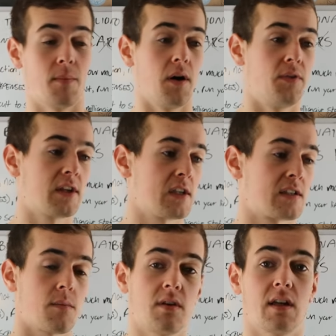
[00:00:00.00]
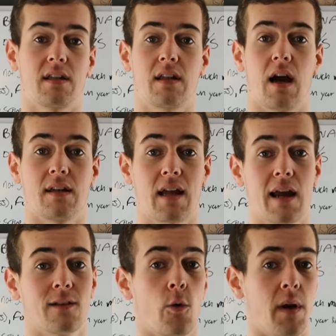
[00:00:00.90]
but this is something that uh,
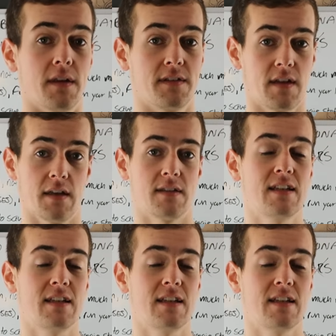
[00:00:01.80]
Tai Lopez says.